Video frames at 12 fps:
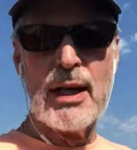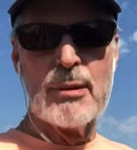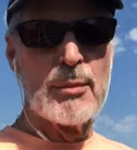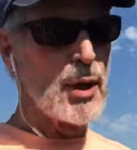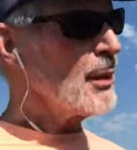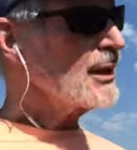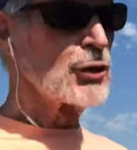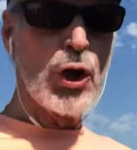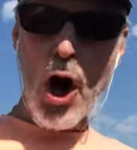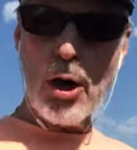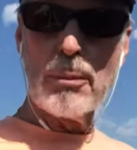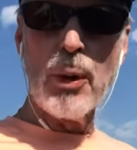But I'm at the
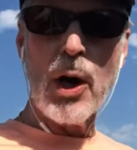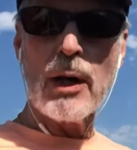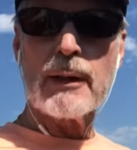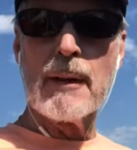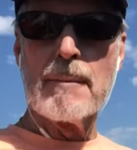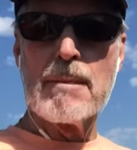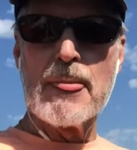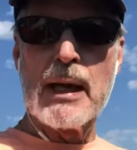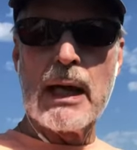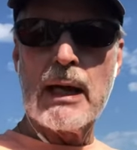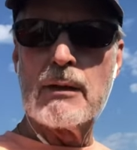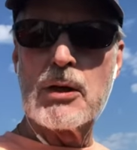dog park,
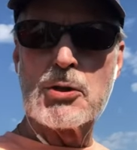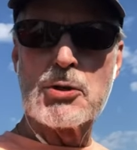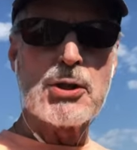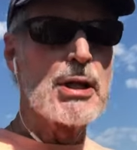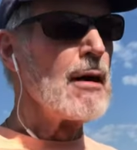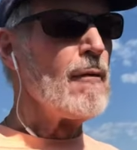and there's